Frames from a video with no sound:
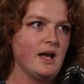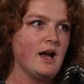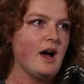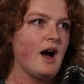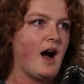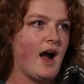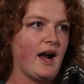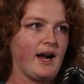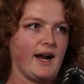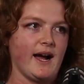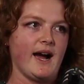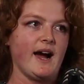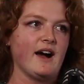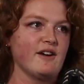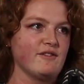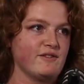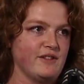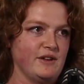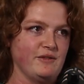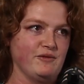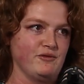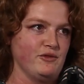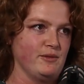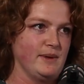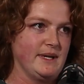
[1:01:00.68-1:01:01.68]
I can't
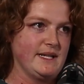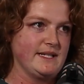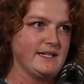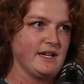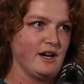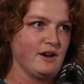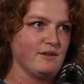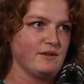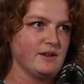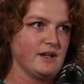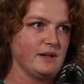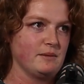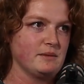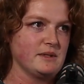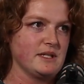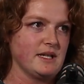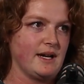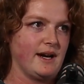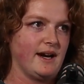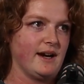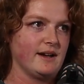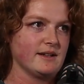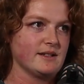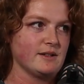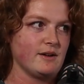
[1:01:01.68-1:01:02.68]
fend for myself. And it was
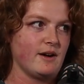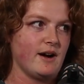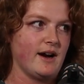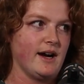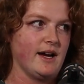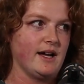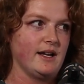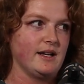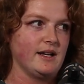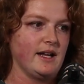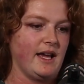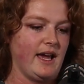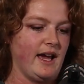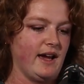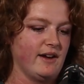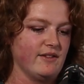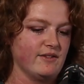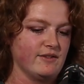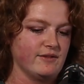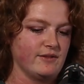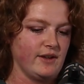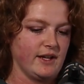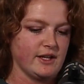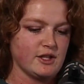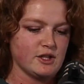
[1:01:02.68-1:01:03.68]
like, so I'd
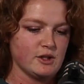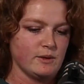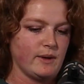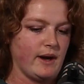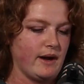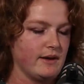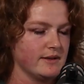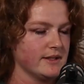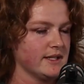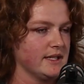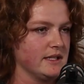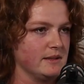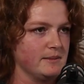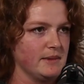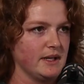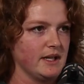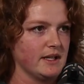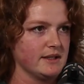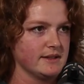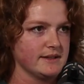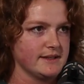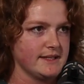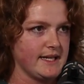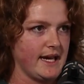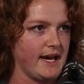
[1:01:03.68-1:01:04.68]
have like 2 hours in the middle
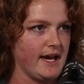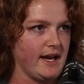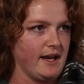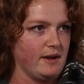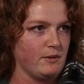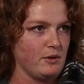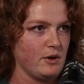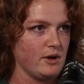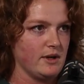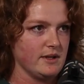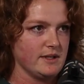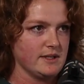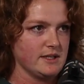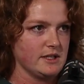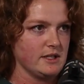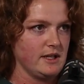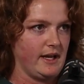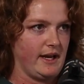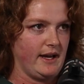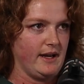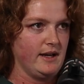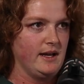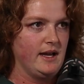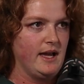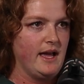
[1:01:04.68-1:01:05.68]
of the day where I was
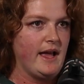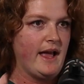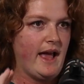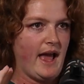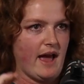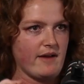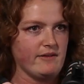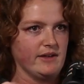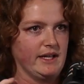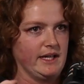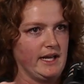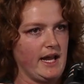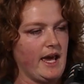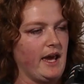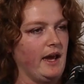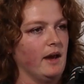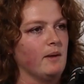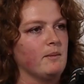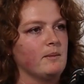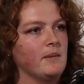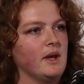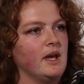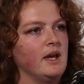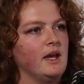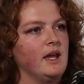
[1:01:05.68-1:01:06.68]
like having a nap
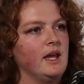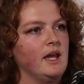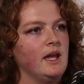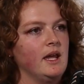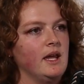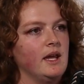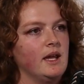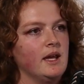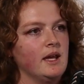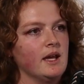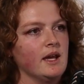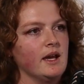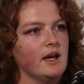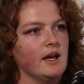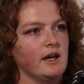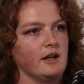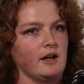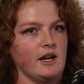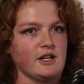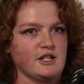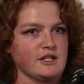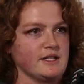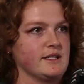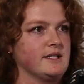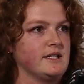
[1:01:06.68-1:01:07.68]
and
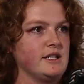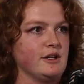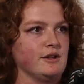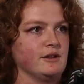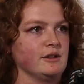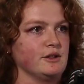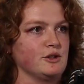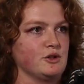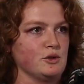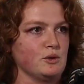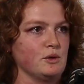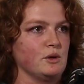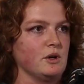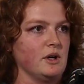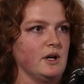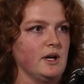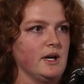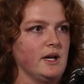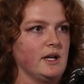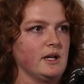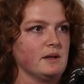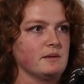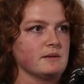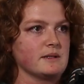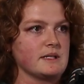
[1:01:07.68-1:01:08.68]
I just stare at the door.
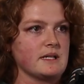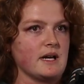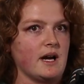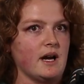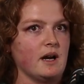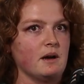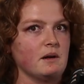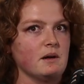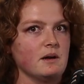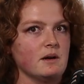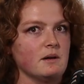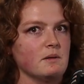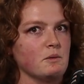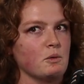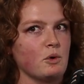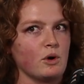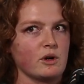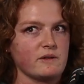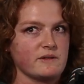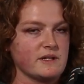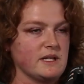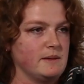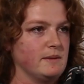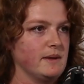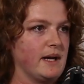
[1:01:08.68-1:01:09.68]
And it was like, what
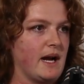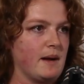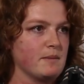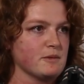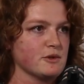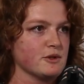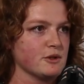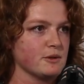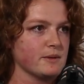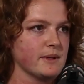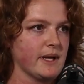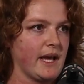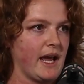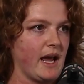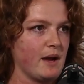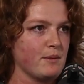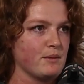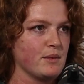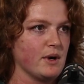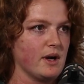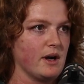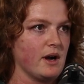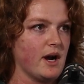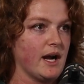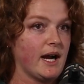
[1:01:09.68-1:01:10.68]
if someone comes through the
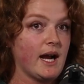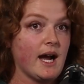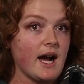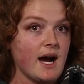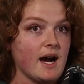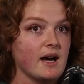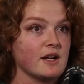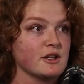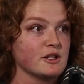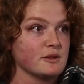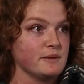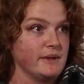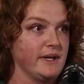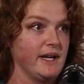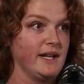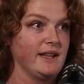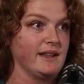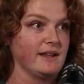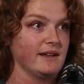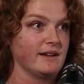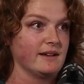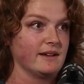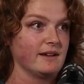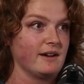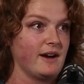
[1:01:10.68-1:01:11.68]
camera? I can't do
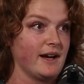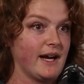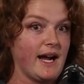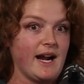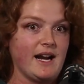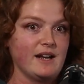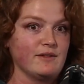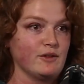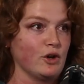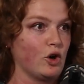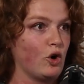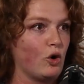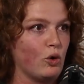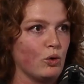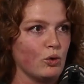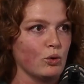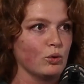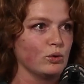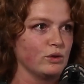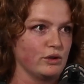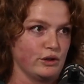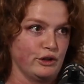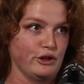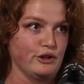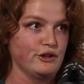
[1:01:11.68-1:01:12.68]
anything. I can't even
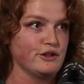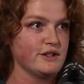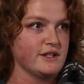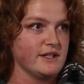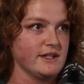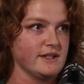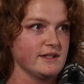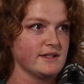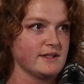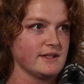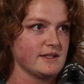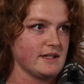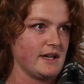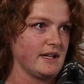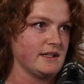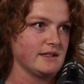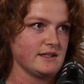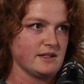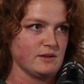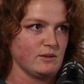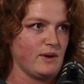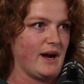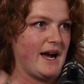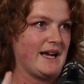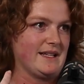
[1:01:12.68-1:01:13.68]
call the nurses because I had this
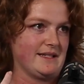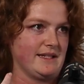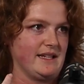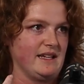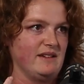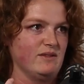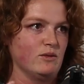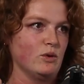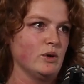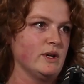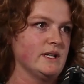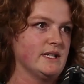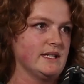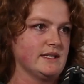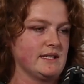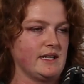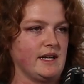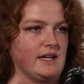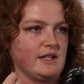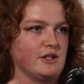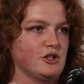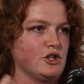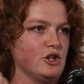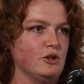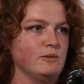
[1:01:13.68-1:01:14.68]
little husky voice because I
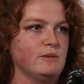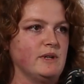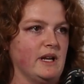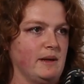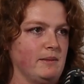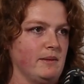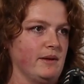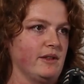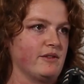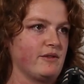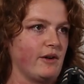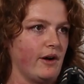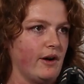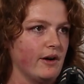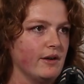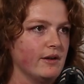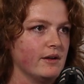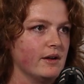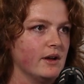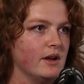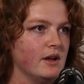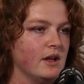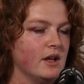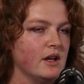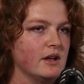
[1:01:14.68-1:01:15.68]
had a tube down my throat.
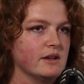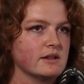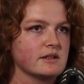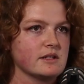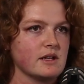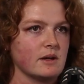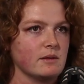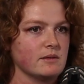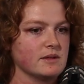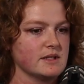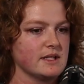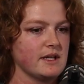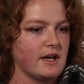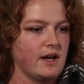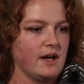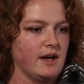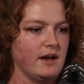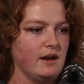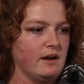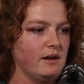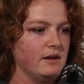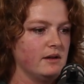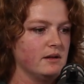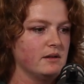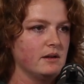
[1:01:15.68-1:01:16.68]
So it was like,
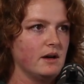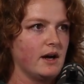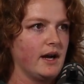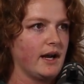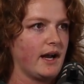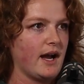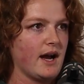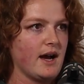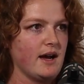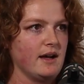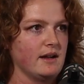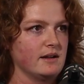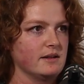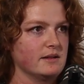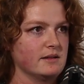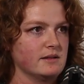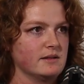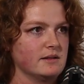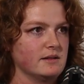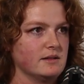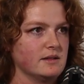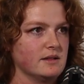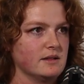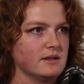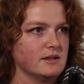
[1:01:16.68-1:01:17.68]
I can't
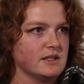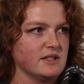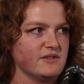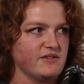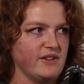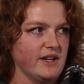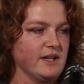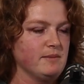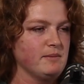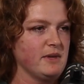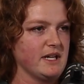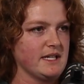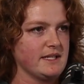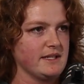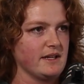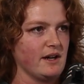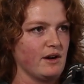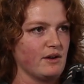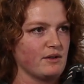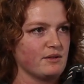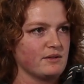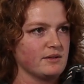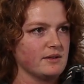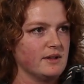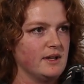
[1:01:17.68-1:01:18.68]
defend
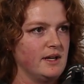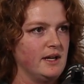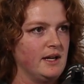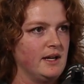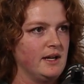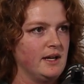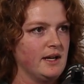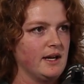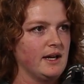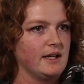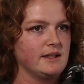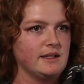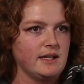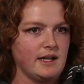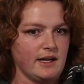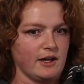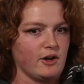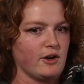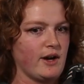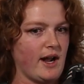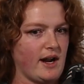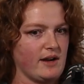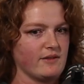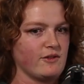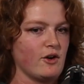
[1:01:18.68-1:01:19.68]
myself. And then I
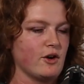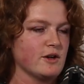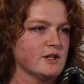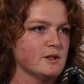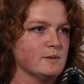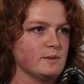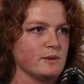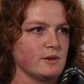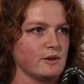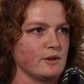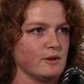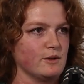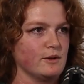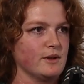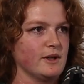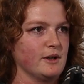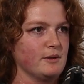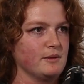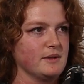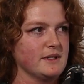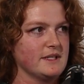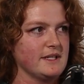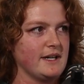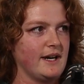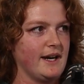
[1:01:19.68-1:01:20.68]
got out of hospital and it
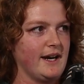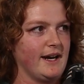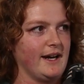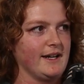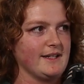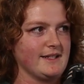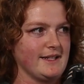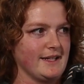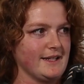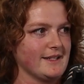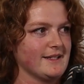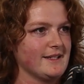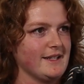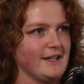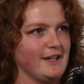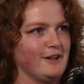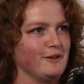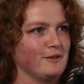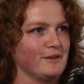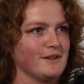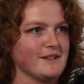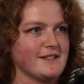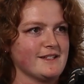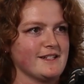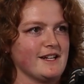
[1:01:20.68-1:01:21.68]
was like, I started seeing
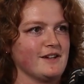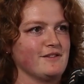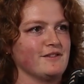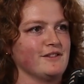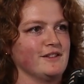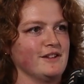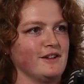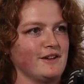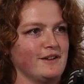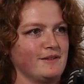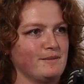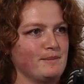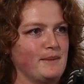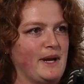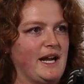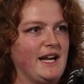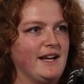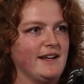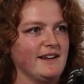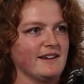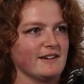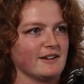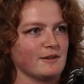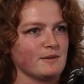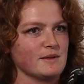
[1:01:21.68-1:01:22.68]
all this stuff in the
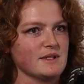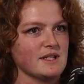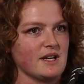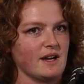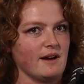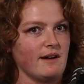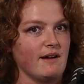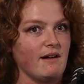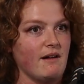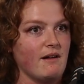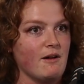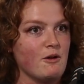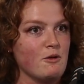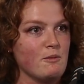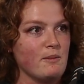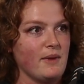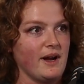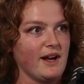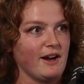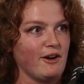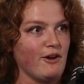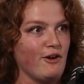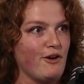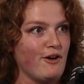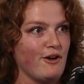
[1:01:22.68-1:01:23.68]
media and it was like, oh
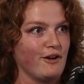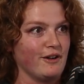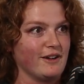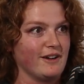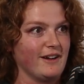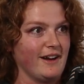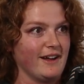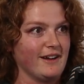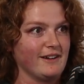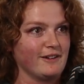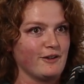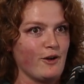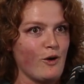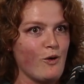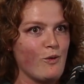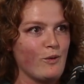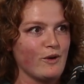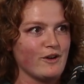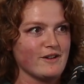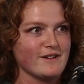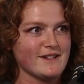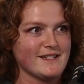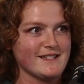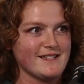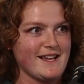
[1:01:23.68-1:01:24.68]
my God, like
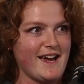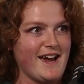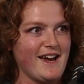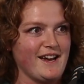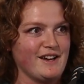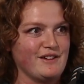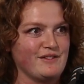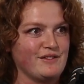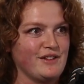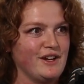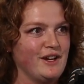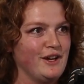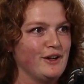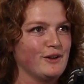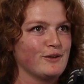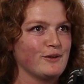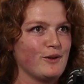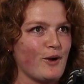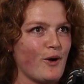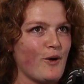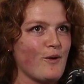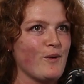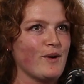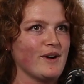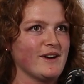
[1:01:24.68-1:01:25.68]
nowhere is safe.
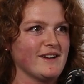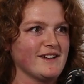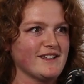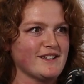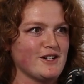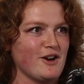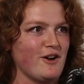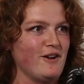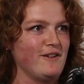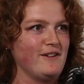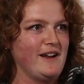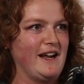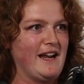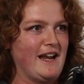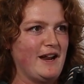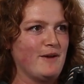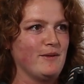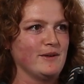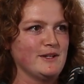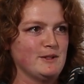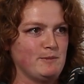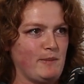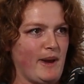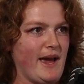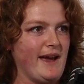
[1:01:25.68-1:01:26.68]
No one has got
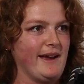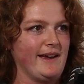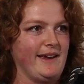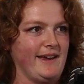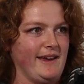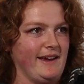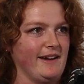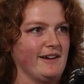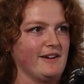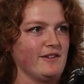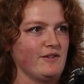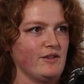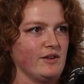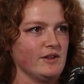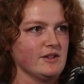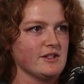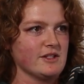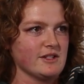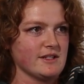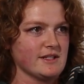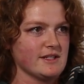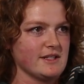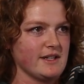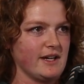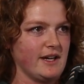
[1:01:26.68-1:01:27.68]
anyone's back here. Everyone's
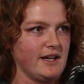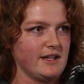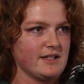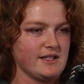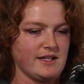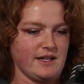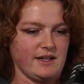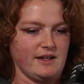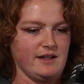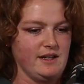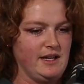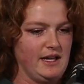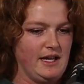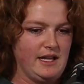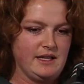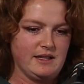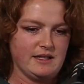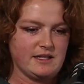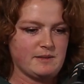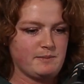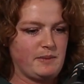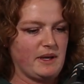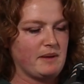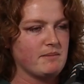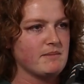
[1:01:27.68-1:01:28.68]
just like, it's like
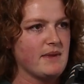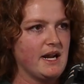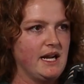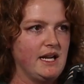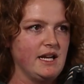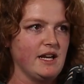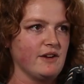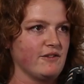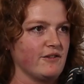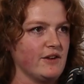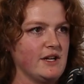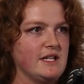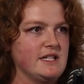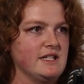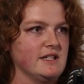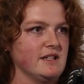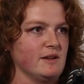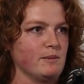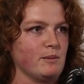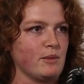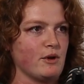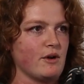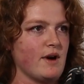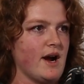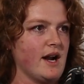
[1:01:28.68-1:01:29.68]
this big media frenzy
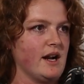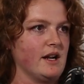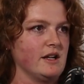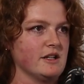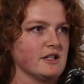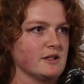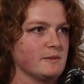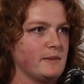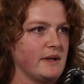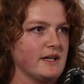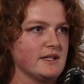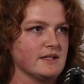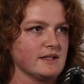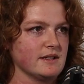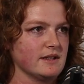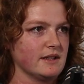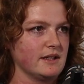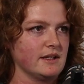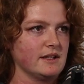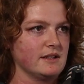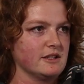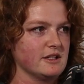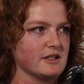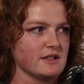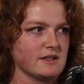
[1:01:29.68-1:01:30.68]
of piranha just
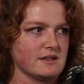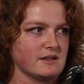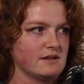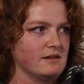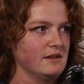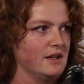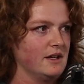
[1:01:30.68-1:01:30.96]
basically just